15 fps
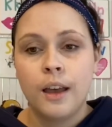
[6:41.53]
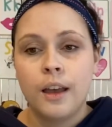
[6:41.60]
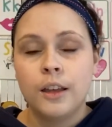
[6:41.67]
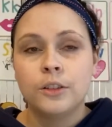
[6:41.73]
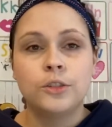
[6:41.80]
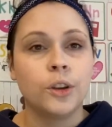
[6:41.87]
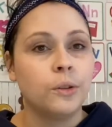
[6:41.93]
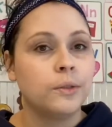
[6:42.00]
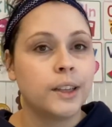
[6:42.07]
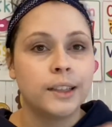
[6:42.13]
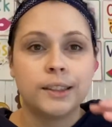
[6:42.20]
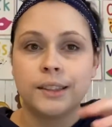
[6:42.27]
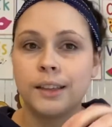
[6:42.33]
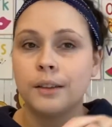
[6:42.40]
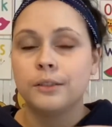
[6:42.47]

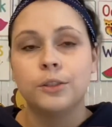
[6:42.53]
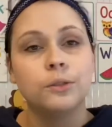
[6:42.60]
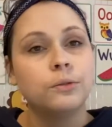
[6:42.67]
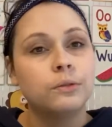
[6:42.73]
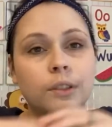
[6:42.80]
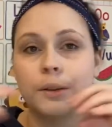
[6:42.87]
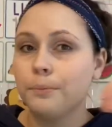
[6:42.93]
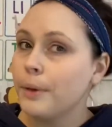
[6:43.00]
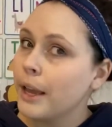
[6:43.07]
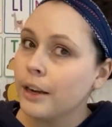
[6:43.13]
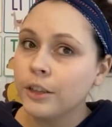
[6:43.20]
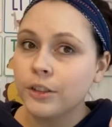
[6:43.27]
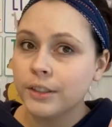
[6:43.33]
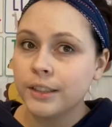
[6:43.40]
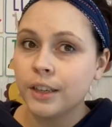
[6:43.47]
Don't compare
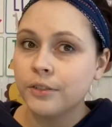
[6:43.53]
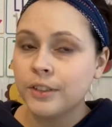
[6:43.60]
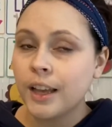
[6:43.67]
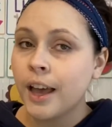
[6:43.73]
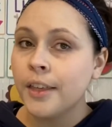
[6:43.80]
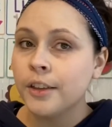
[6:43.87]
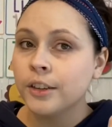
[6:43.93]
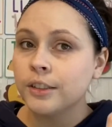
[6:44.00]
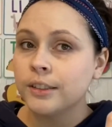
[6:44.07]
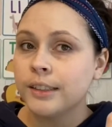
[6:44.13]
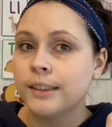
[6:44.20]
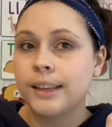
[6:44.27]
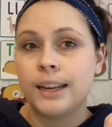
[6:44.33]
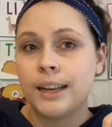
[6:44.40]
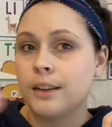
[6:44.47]
yourself to others and
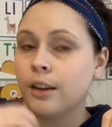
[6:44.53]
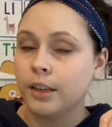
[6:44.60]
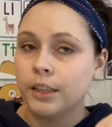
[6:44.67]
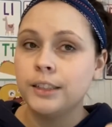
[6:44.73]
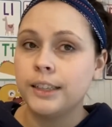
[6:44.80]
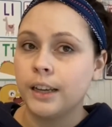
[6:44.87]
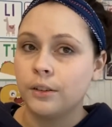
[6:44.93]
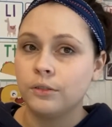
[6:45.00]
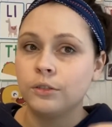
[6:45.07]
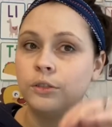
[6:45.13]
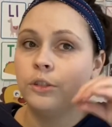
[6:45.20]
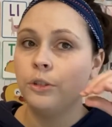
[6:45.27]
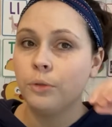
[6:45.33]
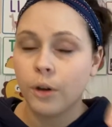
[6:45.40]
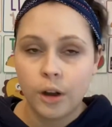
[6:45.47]
let it knock you down.
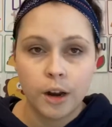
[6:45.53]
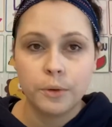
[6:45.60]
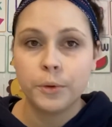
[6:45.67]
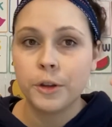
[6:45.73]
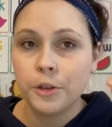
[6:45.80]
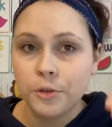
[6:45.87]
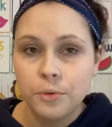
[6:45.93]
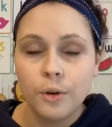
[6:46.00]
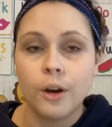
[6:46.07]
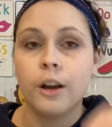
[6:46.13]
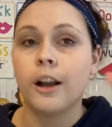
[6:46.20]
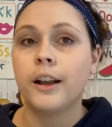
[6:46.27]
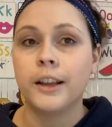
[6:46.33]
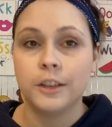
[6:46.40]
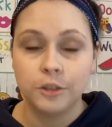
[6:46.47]
You are where you are
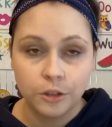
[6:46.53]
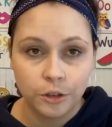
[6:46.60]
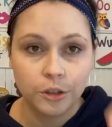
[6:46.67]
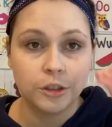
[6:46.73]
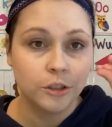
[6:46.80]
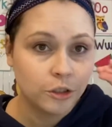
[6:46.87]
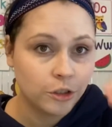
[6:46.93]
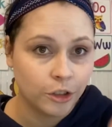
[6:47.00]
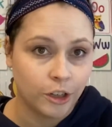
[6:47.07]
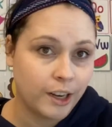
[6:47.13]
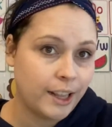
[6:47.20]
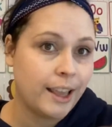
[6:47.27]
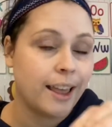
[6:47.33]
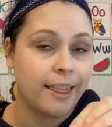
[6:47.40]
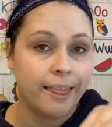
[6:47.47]
in your journey,
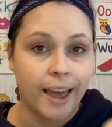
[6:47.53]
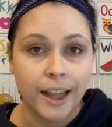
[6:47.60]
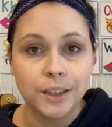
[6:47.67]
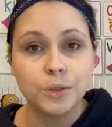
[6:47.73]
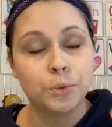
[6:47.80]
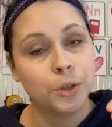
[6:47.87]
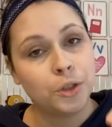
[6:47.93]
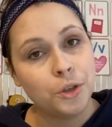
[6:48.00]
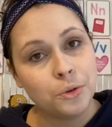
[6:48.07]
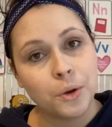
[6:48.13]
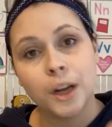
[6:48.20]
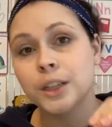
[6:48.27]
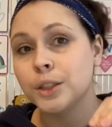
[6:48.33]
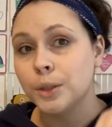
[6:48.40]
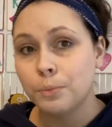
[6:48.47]
and that's where you are
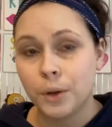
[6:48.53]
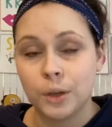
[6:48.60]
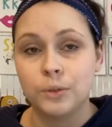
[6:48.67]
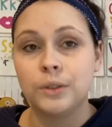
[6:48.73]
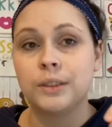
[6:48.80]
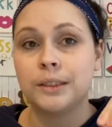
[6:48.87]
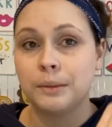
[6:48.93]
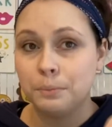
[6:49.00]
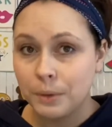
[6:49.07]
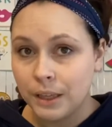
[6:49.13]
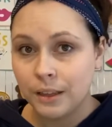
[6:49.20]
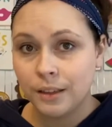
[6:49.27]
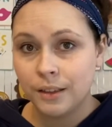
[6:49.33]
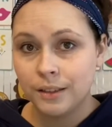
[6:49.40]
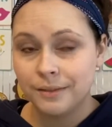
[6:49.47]
supposed to
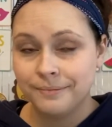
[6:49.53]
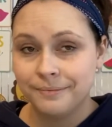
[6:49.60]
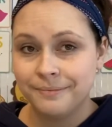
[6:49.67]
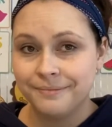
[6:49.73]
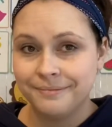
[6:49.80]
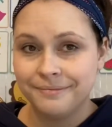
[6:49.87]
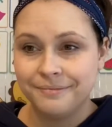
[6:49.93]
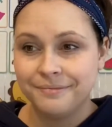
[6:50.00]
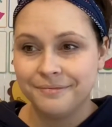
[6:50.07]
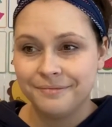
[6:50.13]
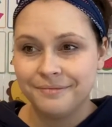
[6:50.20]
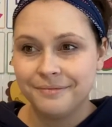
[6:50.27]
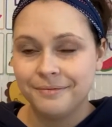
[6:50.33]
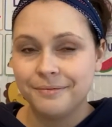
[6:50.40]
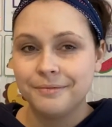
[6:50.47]
be.
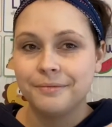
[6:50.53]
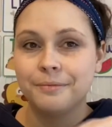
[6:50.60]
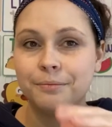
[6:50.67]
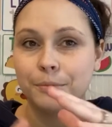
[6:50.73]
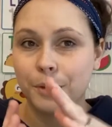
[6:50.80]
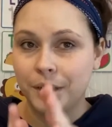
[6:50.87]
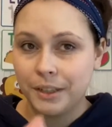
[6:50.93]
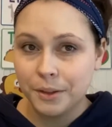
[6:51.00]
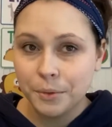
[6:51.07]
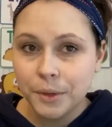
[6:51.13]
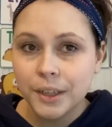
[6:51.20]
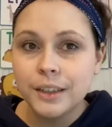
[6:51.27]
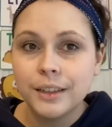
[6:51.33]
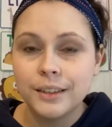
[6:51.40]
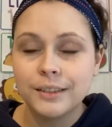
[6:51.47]
Put in the
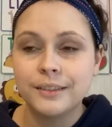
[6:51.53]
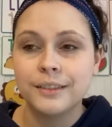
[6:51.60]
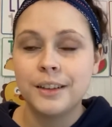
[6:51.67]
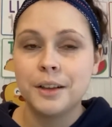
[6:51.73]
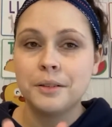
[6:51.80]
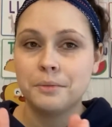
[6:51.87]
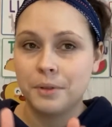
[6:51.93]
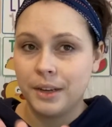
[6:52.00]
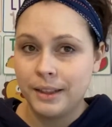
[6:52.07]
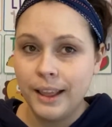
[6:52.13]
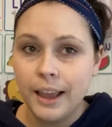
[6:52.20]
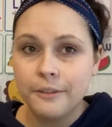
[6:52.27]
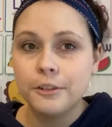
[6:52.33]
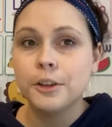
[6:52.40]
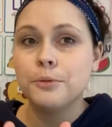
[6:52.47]
work, put in the
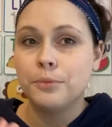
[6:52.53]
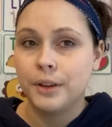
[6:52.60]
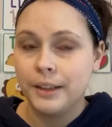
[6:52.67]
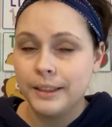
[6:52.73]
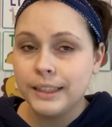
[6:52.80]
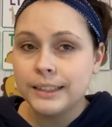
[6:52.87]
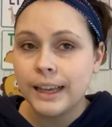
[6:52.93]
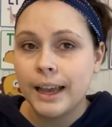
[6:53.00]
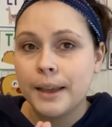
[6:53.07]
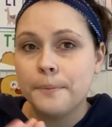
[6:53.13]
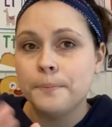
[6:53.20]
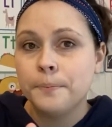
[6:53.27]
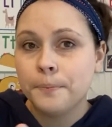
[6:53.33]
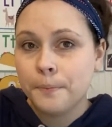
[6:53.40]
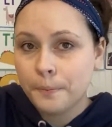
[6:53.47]
effort, put in the
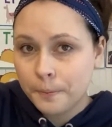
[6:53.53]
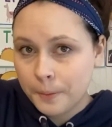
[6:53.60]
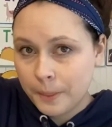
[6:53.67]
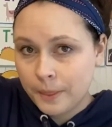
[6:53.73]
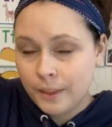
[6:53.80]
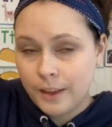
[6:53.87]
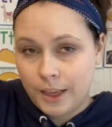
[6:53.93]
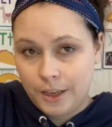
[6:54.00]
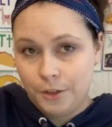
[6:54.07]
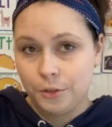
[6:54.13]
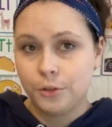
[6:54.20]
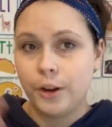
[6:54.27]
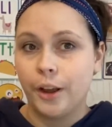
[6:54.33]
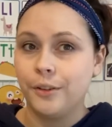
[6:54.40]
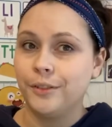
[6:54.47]
time, and you'll
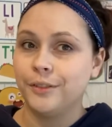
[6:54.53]
grow.